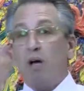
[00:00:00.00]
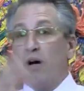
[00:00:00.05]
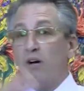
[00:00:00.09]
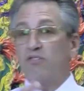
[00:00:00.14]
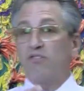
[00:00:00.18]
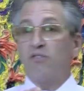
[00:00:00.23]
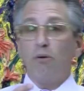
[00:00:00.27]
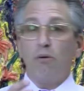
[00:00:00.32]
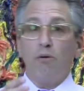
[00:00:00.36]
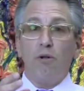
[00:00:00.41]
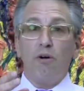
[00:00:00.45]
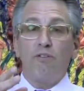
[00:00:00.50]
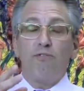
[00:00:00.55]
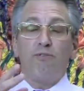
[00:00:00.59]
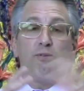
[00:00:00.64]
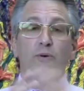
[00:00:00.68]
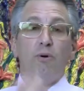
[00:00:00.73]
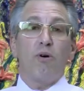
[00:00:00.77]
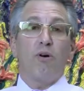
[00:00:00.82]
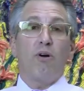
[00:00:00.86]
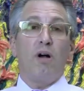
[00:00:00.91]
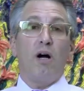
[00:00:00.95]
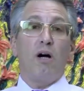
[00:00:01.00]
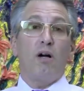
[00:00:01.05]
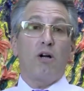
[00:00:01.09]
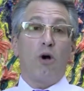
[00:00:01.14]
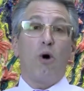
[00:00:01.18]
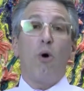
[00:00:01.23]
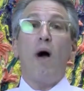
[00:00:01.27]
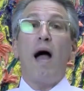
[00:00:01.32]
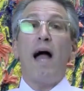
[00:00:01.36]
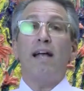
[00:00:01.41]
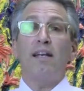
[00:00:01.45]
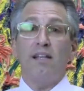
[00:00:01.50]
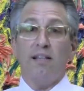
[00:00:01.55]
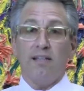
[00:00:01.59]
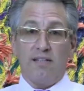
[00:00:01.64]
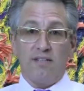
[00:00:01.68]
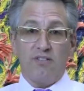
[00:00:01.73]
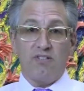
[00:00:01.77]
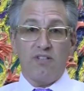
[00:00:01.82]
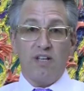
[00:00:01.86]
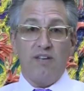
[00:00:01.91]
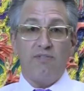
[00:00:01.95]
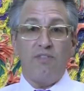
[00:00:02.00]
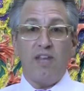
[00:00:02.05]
We also look for coagulants.